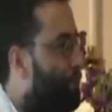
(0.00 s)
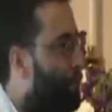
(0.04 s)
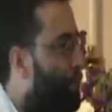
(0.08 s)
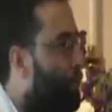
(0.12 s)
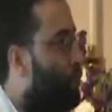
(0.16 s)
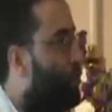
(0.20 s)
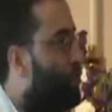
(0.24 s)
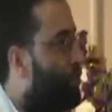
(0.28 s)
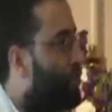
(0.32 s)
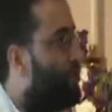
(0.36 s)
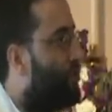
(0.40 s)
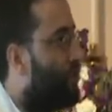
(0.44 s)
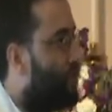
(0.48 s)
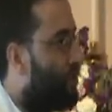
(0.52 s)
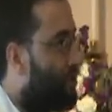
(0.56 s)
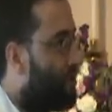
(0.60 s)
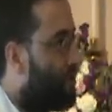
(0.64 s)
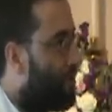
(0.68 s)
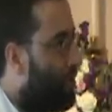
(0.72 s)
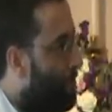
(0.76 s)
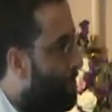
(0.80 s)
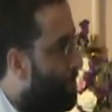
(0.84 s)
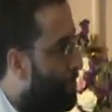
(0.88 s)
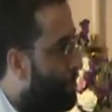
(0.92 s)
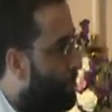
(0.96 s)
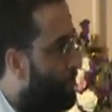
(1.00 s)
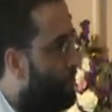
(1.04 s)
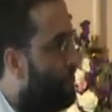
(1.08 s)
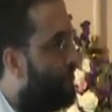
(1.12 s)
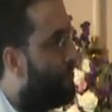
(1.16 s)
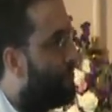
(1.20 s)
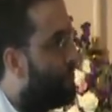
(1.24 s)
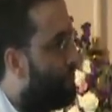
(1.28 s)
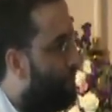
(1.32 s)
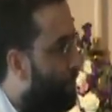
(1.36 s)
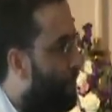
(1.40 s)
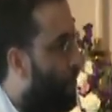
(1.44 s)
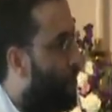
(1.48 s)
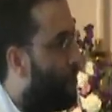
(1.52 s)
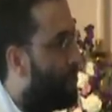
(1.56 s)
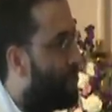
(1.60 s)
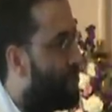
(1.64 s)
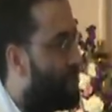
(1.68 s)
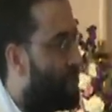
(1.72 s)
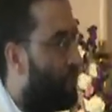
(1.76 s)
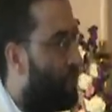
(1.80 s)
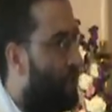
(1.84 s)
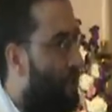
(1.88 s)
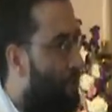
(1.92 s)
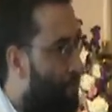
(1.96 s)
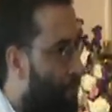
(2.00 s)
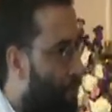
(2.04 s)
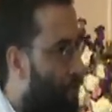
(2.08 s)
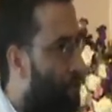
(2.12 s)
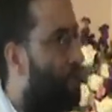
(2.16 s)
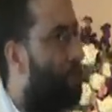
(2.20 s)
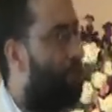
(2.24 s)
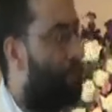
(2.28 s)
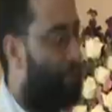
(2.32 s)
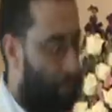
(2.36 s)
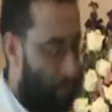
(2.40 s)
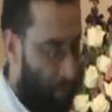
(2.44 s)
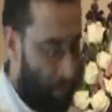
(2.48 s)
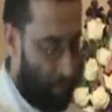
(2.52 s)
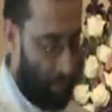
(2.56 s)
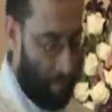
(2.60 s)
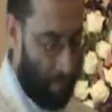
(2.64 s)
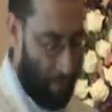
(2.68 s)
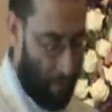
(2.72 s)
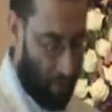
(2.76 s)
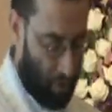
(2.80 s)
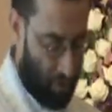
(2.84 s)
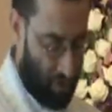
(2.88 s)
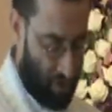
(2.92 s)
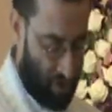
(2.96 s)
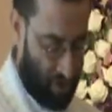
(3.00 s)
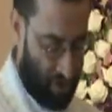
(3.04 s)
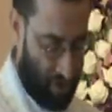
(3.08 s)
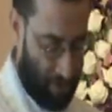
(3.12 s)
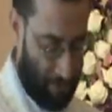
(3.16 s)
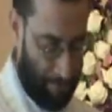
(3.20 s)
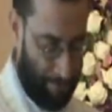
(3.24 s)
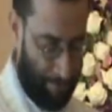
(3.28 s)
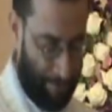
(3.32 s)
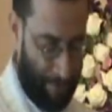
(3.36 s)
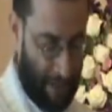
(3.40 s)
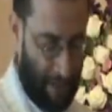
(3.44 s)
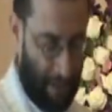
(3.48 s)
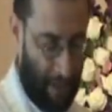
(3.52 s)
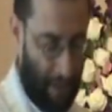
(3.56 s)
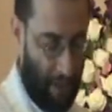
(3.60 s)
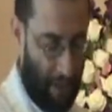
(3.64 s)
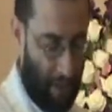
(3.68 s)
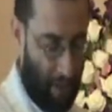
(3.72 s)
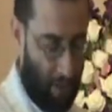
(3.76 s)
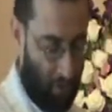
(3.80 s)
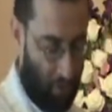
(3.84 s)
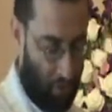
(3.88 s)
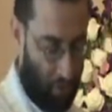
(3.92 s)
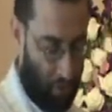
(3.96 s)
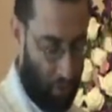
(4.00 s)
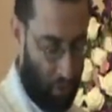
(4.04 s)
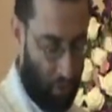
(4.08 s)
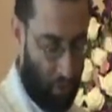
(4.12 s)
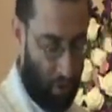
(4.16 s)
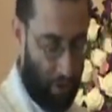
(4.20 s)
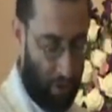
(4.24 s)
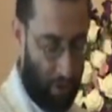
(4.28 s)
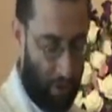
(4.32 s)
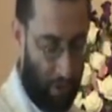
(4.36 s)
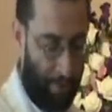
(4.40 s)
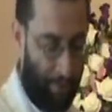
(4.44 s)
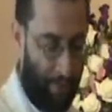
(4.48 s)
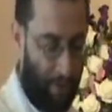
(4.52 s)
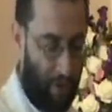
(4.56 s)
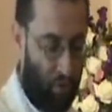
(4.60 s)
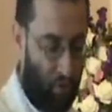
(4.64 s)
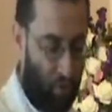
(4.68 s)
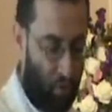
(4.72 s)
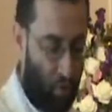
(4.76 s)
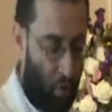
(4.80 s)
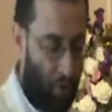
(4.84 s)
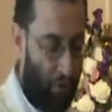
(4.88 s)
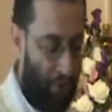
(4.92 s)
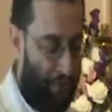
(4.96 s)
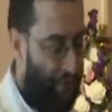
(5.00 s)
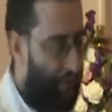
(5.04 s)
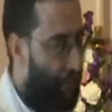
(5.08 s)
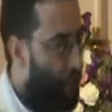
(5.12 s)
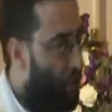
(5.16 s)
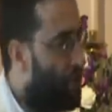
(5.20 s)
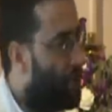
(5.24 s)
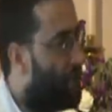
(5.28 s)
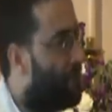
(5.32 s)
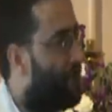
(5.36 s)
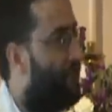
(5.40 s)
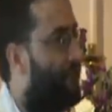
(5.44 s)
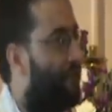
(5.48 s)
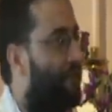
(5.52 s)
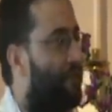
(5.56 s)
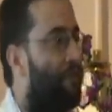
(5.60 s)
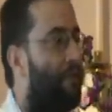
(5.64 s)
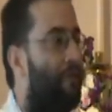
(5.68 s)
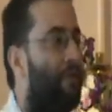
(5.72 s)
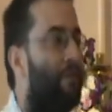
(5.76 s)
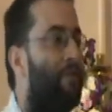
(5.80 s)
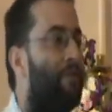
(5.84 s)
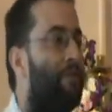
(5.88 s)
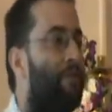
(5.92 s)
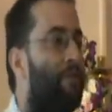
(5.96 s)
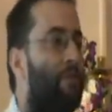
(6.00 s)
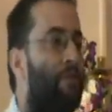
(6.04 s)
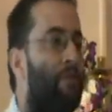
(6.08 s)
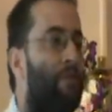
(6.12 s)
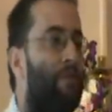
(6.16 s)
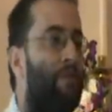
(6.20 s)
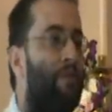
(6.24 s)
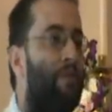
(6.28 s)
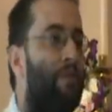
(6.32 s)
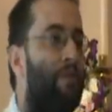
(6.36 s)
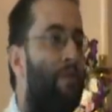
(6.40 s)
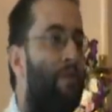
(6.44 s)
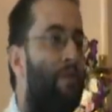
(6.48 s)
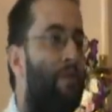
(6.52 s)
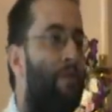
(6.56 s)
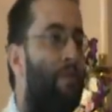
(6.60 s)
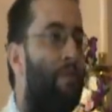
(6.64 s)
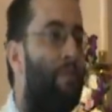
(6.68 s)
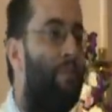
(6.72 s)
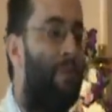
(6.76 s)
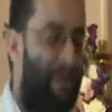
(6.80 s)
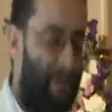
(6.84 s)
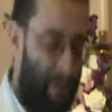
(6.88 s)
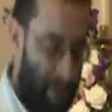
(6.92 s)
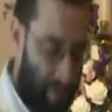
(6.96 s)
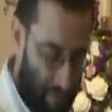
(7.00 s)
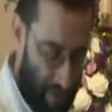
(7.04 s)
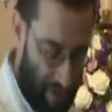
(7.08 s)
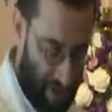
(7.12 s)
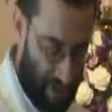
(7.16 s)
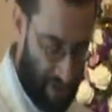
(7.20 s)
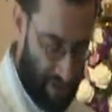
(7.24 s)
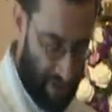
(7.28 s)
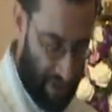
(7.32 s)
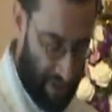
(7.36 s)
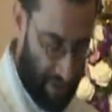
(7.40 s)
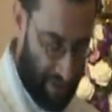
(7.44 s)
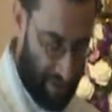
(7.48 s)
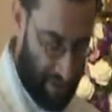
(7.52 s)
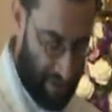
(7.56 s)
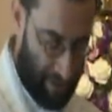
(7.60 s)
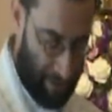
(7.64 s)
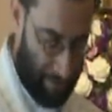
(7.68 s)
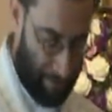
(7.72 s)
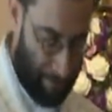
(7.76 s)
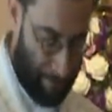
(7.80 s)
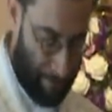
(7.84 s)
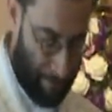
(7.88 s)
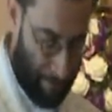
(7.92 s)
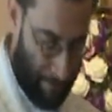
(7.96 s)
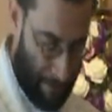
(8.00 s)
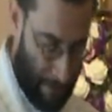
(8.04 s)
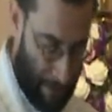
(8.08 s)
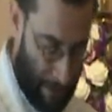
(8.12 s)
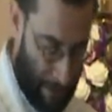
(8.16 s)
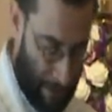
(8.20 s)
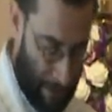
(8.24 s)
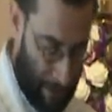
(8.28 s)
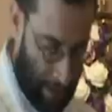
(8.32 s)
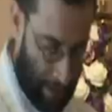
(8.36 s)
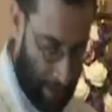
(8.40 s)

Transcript: But put a prudent boss. We put a prudent boss to avoid making mistakes.